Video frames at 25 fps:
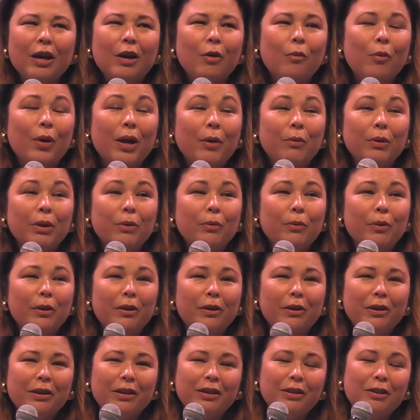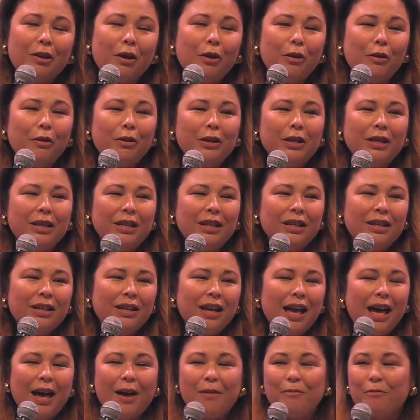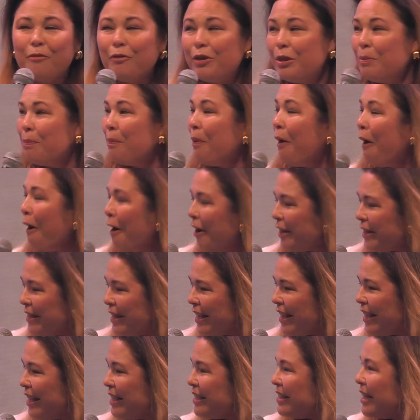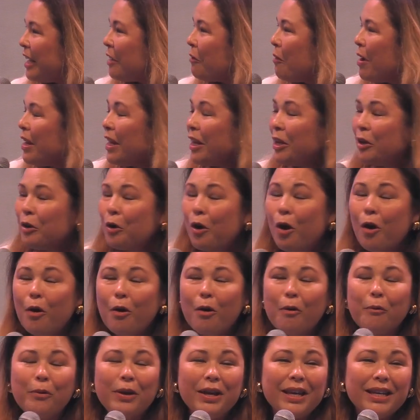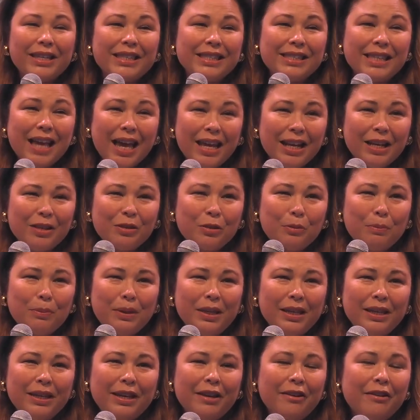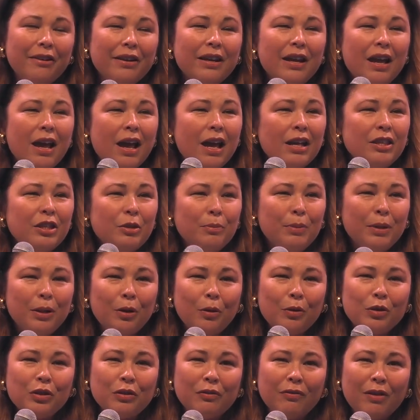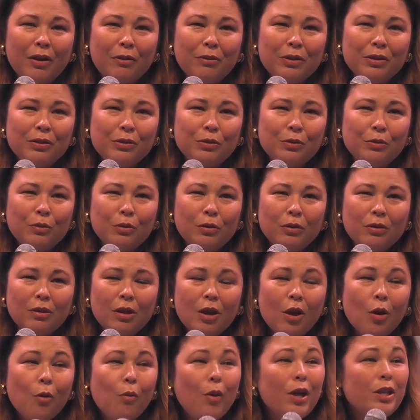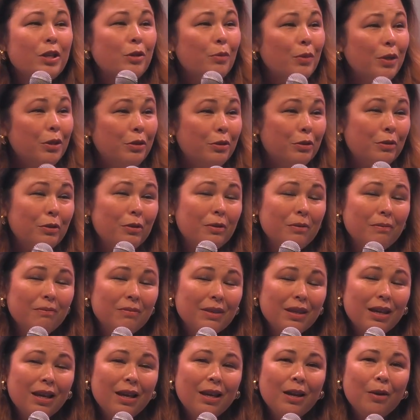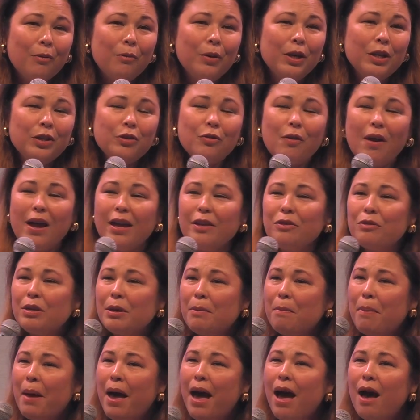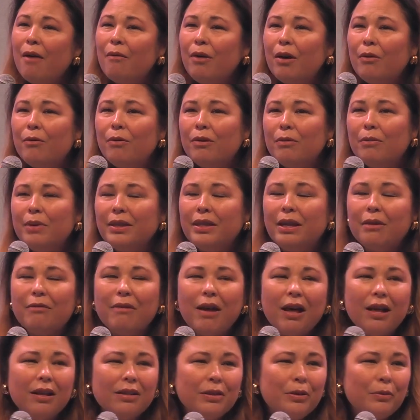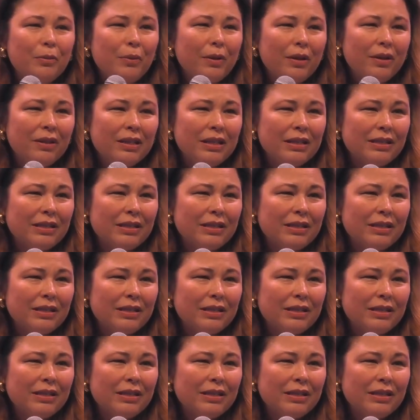where we work not only with partners like ANDCO. We're excited to be here and to be launching very soon. What do? We try to empower women around the world in